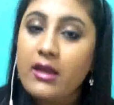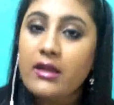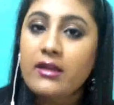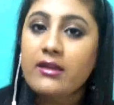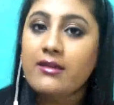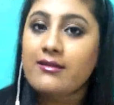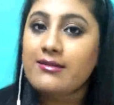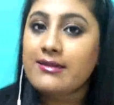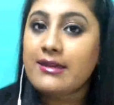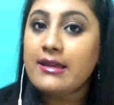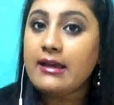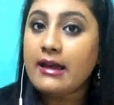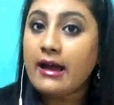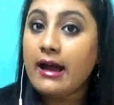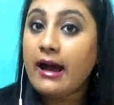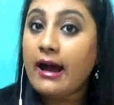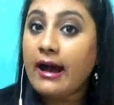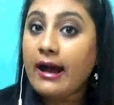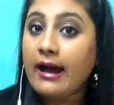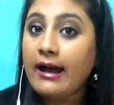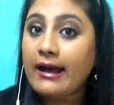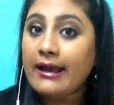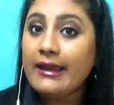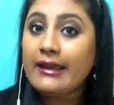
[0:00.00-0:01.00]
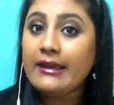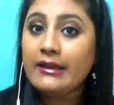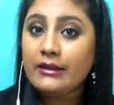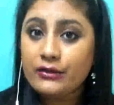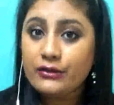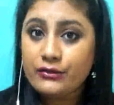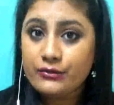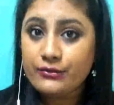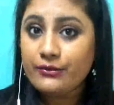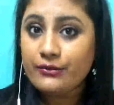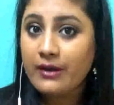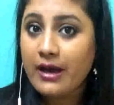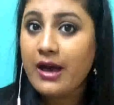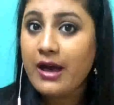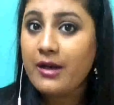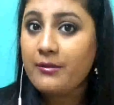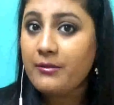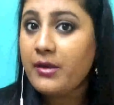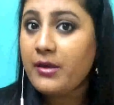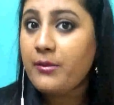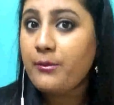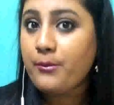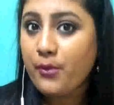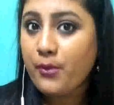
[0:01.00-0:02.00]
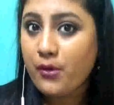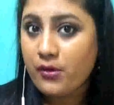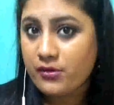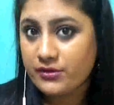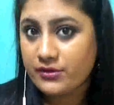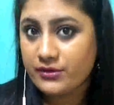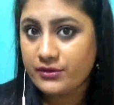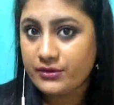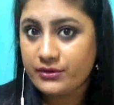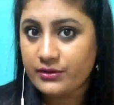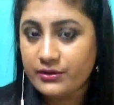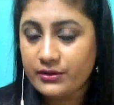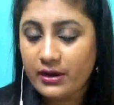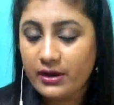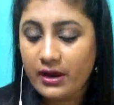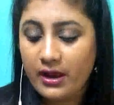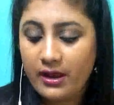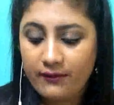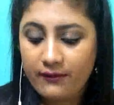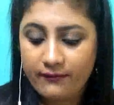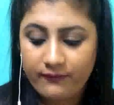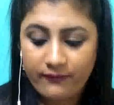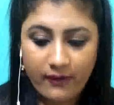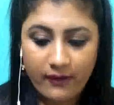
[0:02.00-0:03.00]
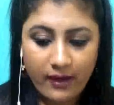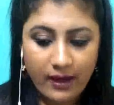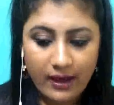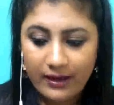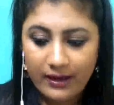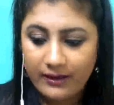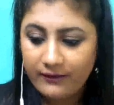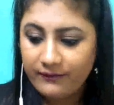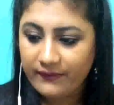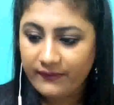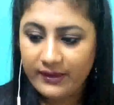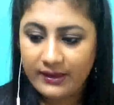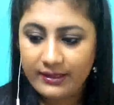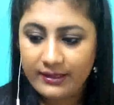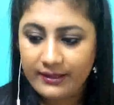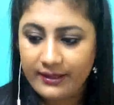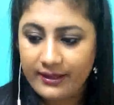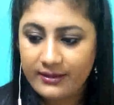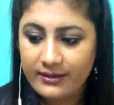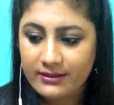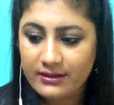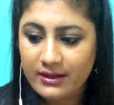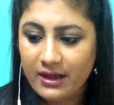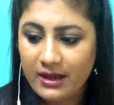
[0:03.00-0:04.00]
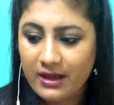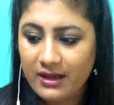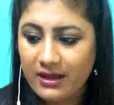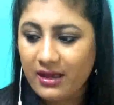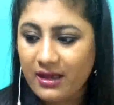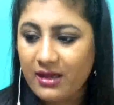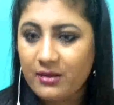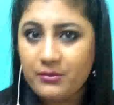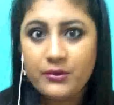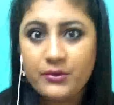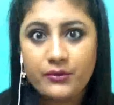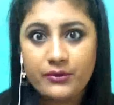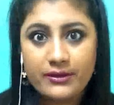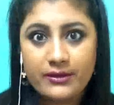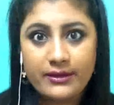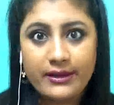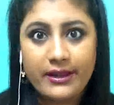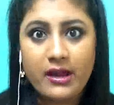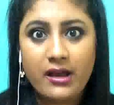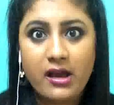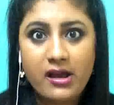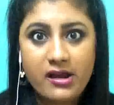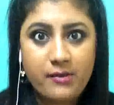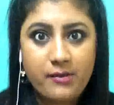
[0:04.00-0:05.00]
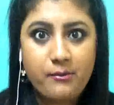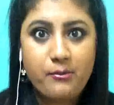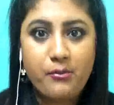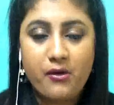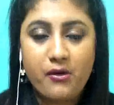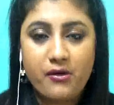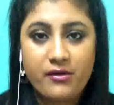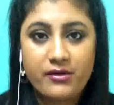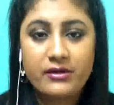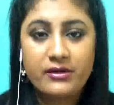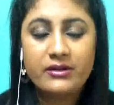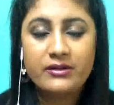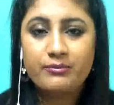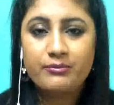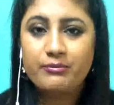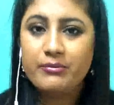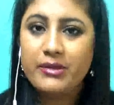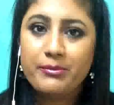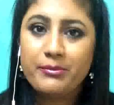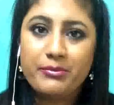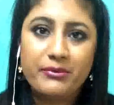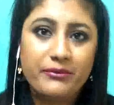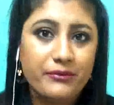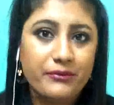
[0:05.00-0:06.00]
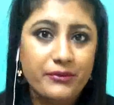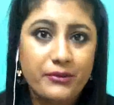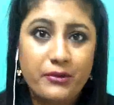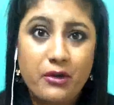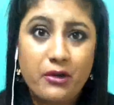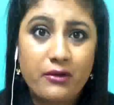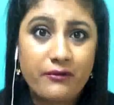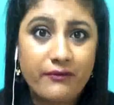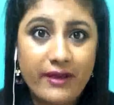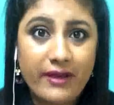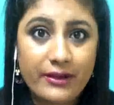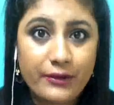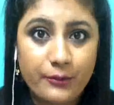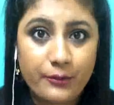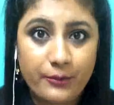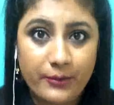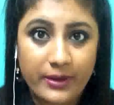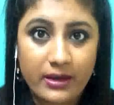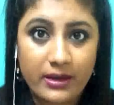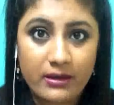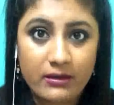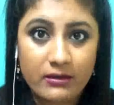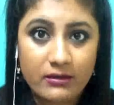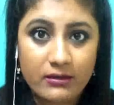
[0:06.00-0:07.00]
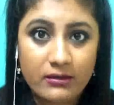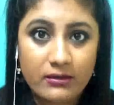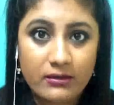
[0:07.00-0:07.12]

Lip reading: You see, I too am important. If I feel that I am totally unimportant, people would not value me.